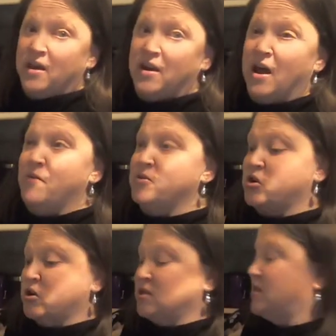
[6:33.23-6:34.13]
and I would
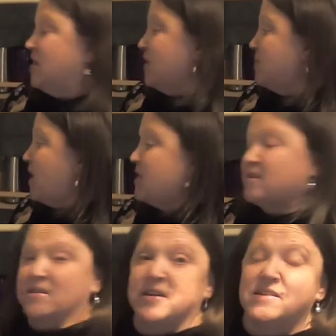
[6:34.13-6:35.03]
stress to anybody,
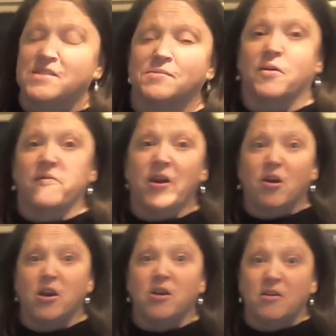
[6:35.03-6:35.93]
is get some
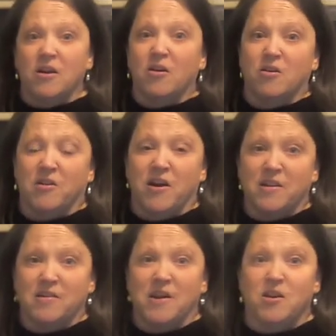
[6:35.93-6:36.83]
very good airtight
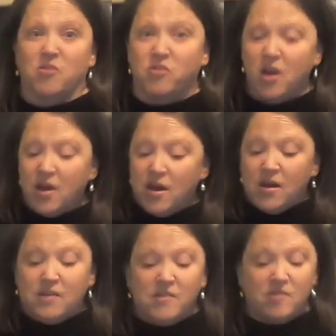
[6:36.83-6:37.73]
containers.
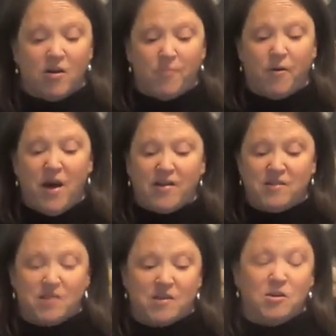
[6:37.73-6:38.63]
These are
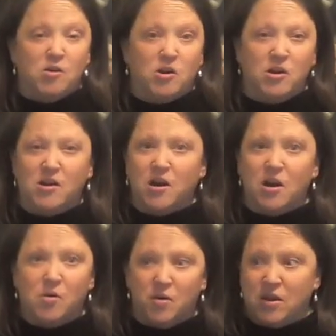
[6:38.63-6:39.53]
plastic. You could
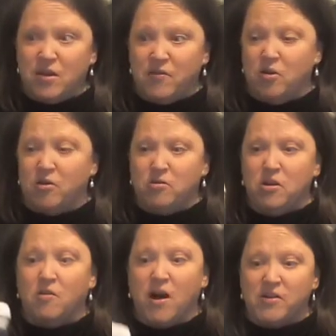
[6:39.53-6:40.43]
go with heavier
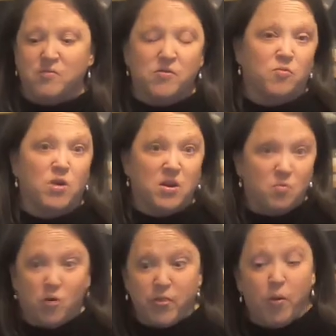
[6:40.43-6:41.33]
duty glass ones. We
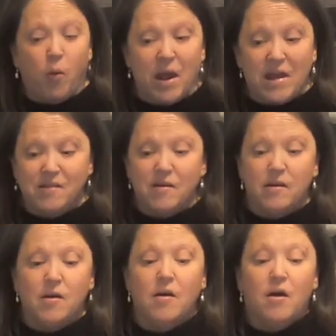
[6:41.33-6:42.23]
didn't want the weight.
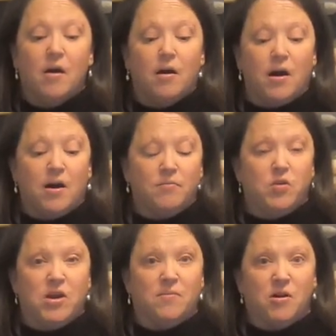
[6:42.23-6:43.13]
Um,
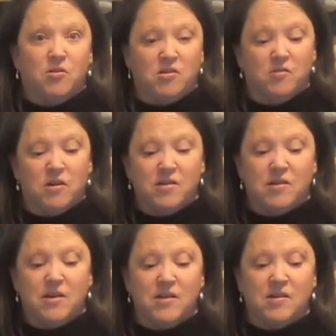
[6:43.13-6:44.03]
we can post a link
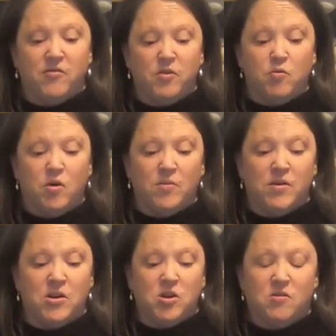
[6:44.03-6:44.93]
to these if you want,
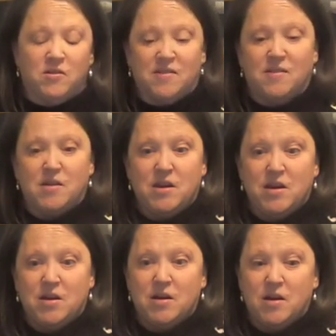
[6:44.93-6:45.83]
but as you can
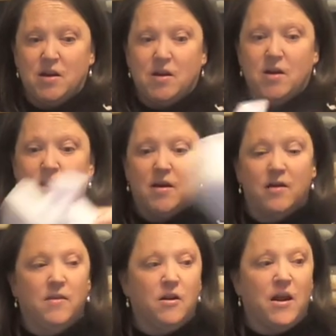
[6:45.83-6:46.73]
see,
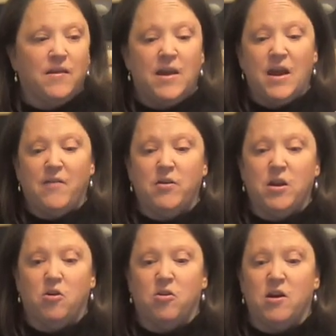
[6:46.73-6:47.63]
they have an
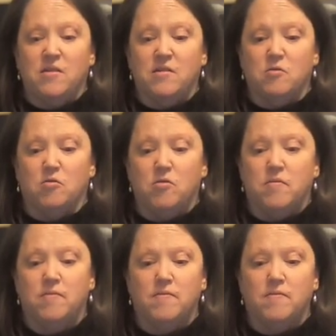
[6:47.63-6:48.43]
airtight seal.